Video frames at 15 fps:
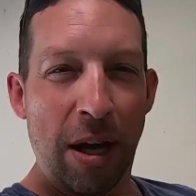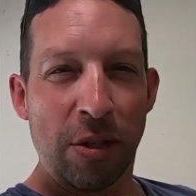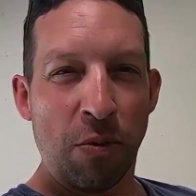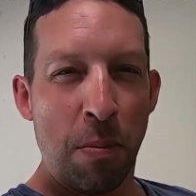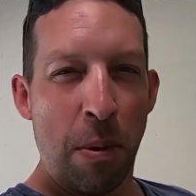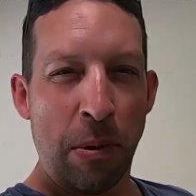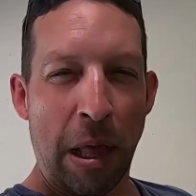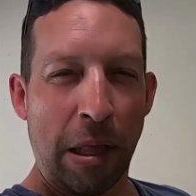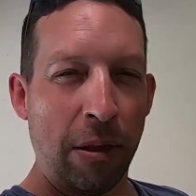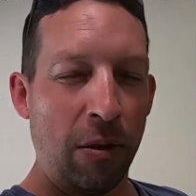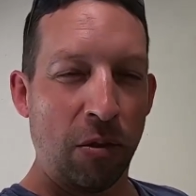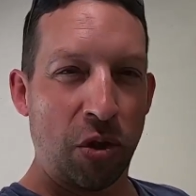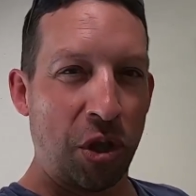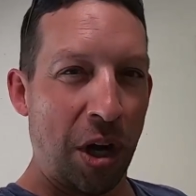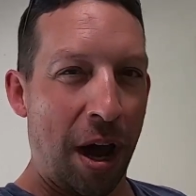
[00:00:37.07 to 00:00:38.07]
guys remember that
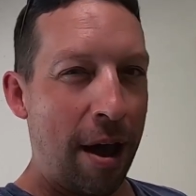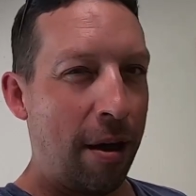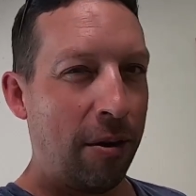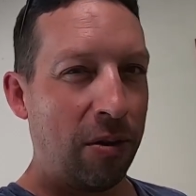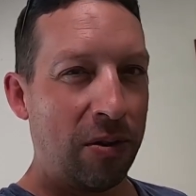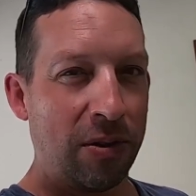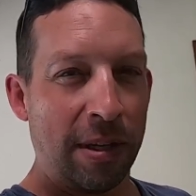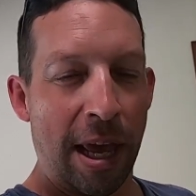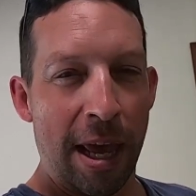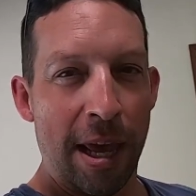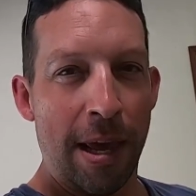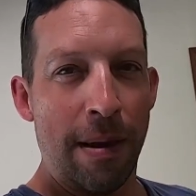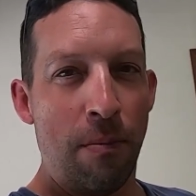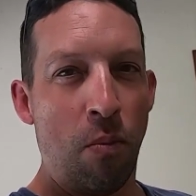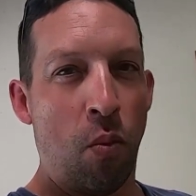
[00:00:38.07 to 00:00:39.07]
little child's
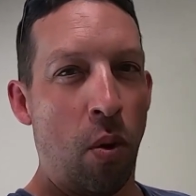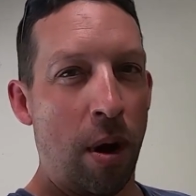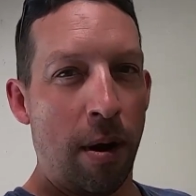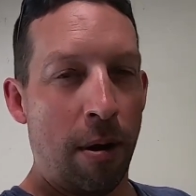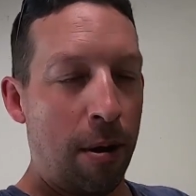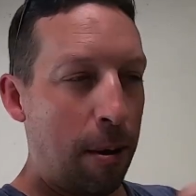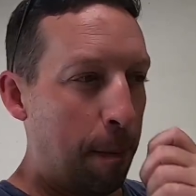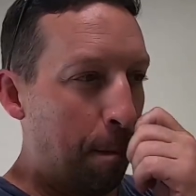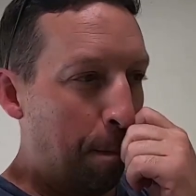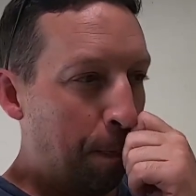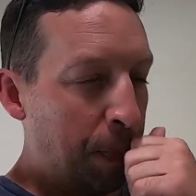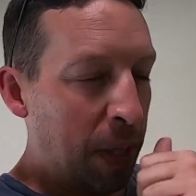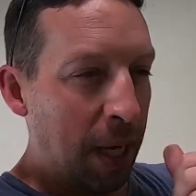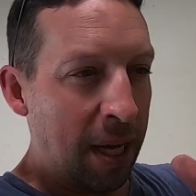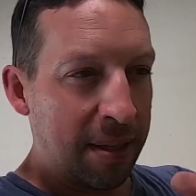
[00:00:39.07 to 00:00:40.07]
game where
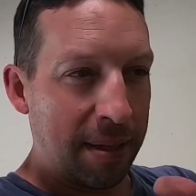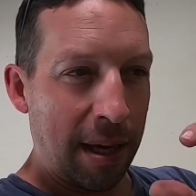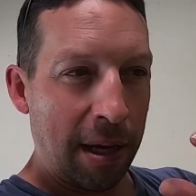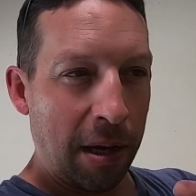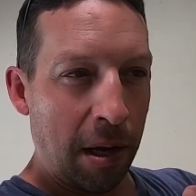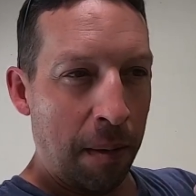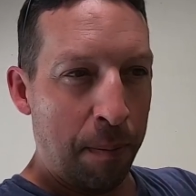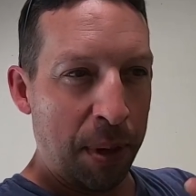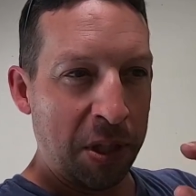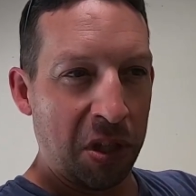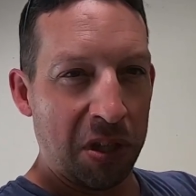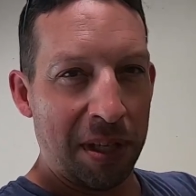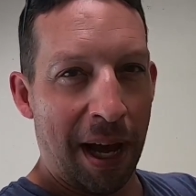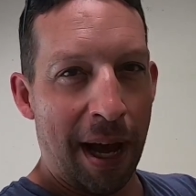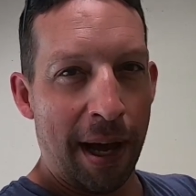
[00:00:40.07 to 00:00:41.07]
it's like a bunch
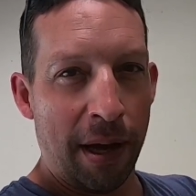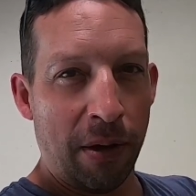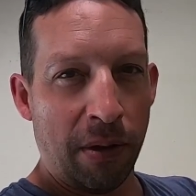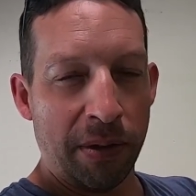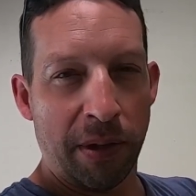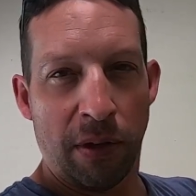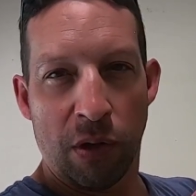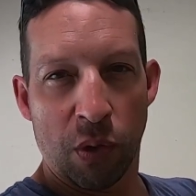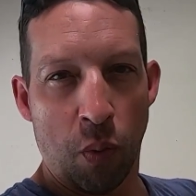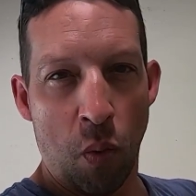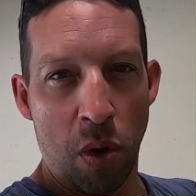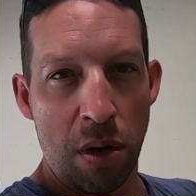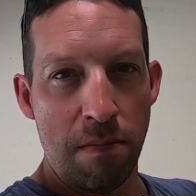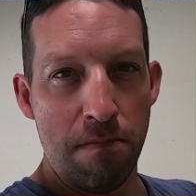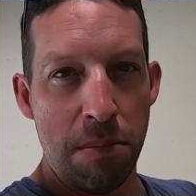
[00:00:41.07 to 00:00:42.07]
of tiles and there's
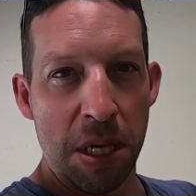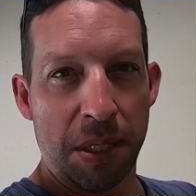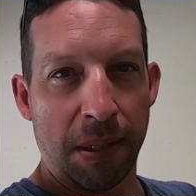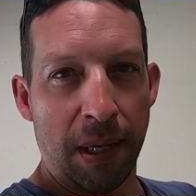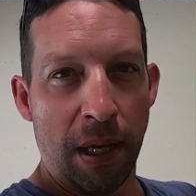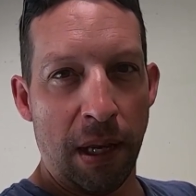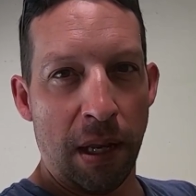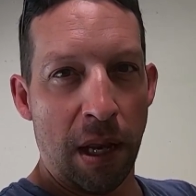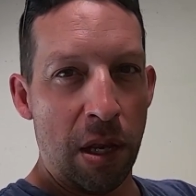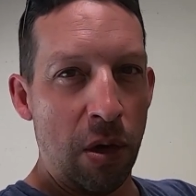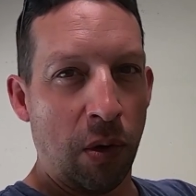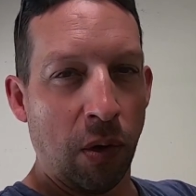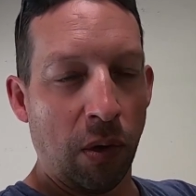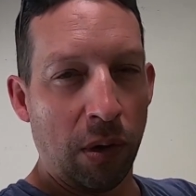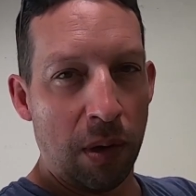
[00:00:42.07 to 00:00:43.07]
one missing and
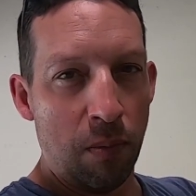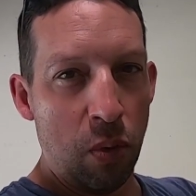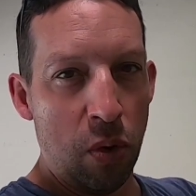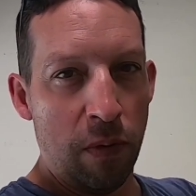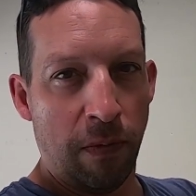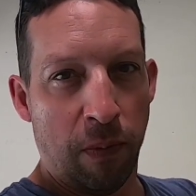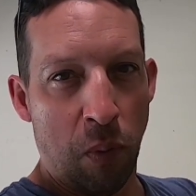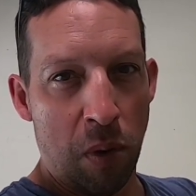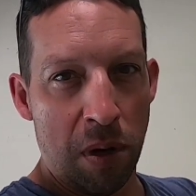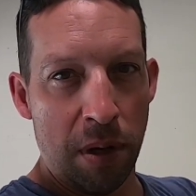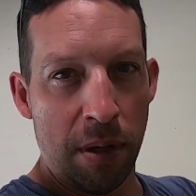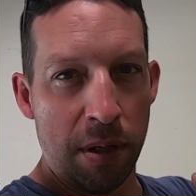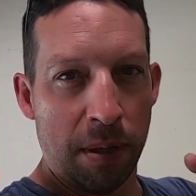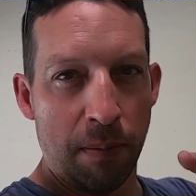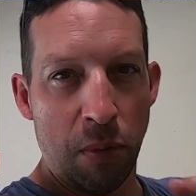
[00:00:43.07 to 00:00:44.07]
you can only move
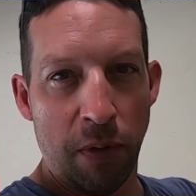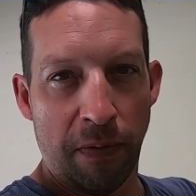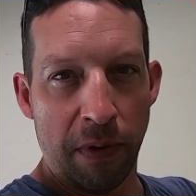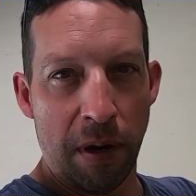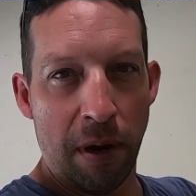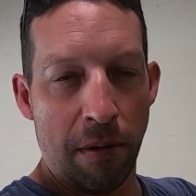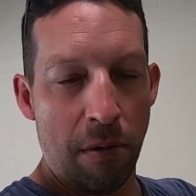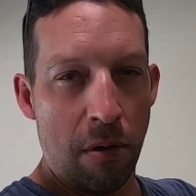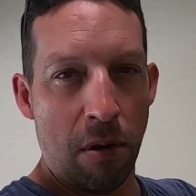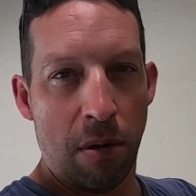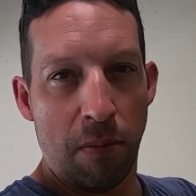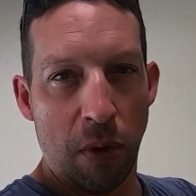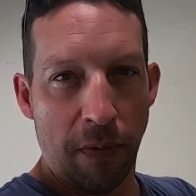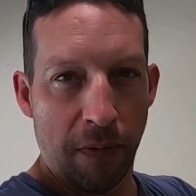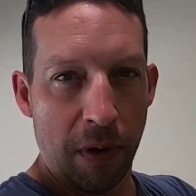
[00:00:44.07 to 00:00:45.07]
one to move another
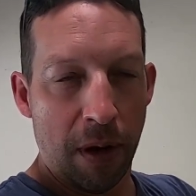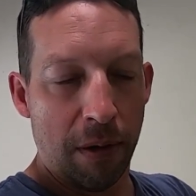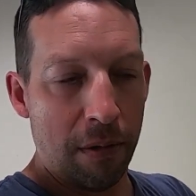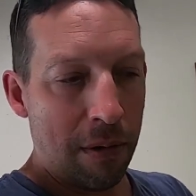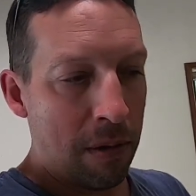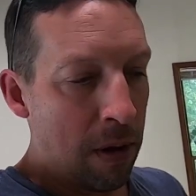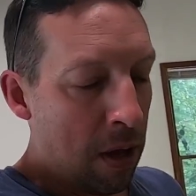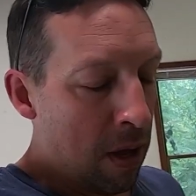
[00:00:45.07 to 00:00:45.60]
and move another?